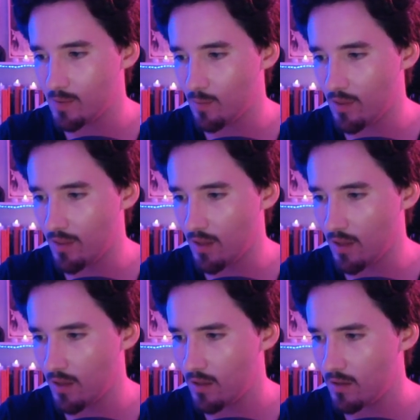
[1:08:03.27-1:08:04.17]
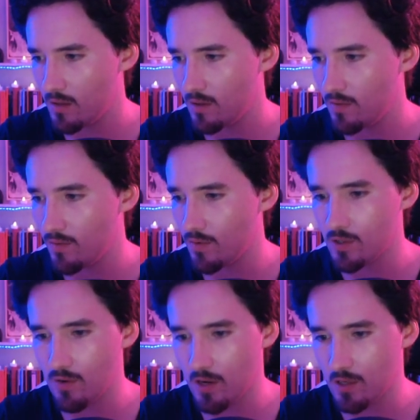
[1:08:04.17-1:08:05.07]
with the
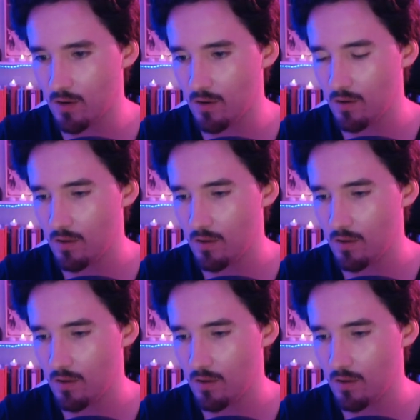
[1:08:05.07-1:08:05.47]
frustration.